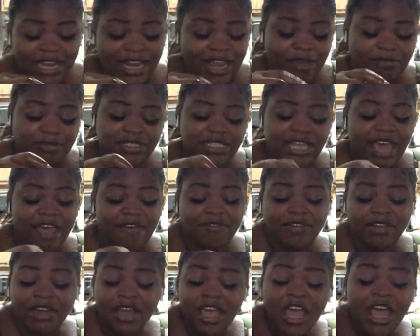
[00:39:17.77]
I was
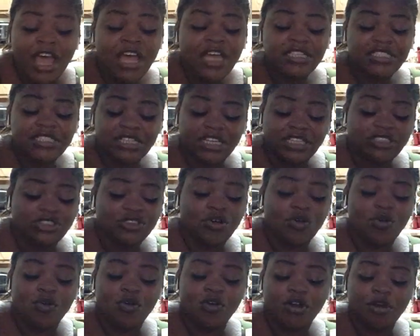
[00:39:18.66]
having such a
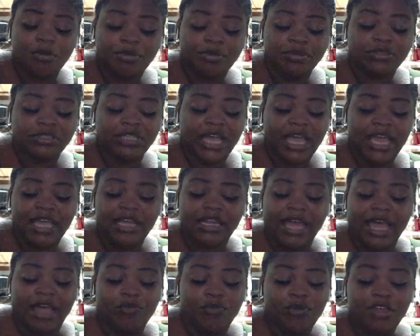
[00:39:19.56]
horrible day.
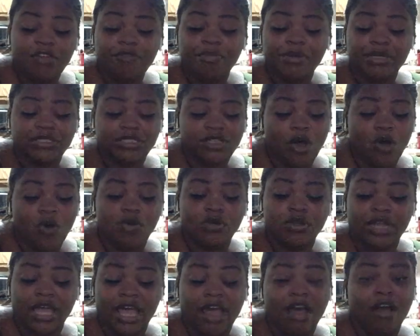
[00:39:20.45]
Like, we've been told
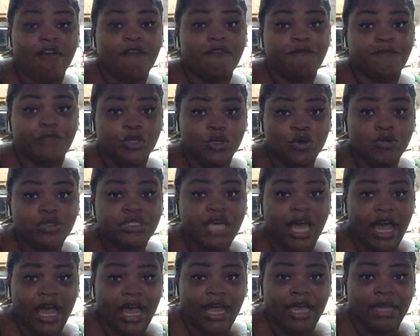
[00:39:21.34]
that a few
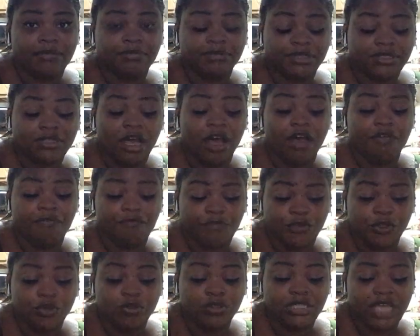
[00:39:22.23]
times.
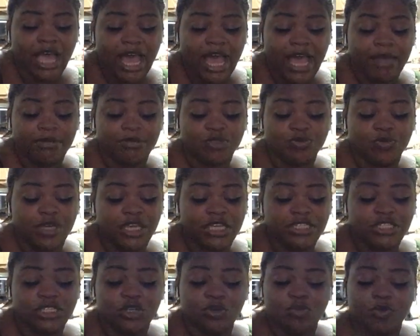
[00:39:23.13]
We
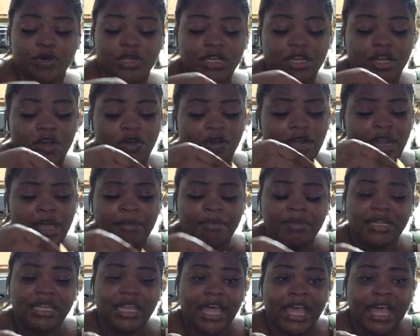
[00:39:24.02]
get to the window and I
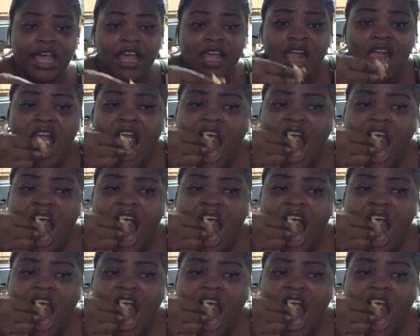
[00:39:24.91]
be like,